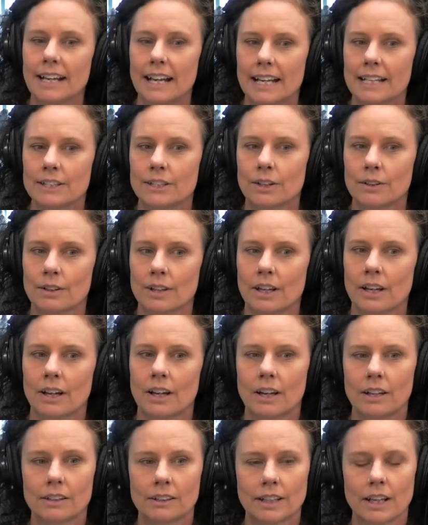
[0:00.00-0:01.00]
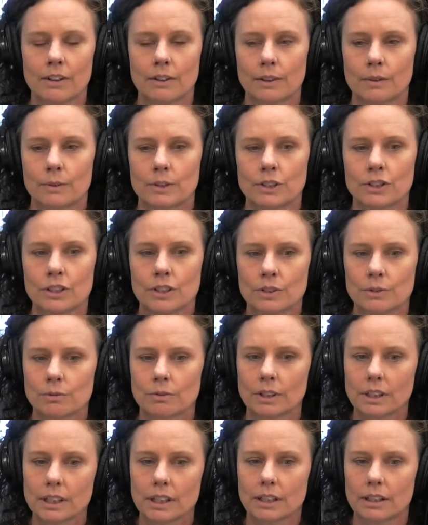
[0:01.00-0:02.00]
and so the Heart Gallery was just
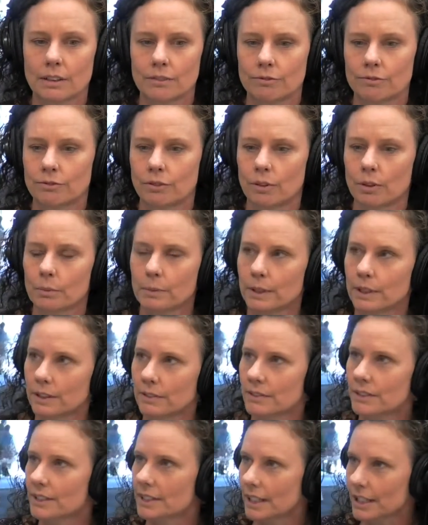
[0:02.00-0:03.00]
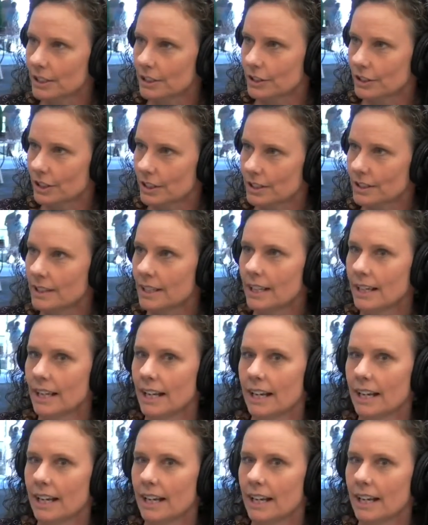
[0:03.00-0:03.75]
really in the formative stages,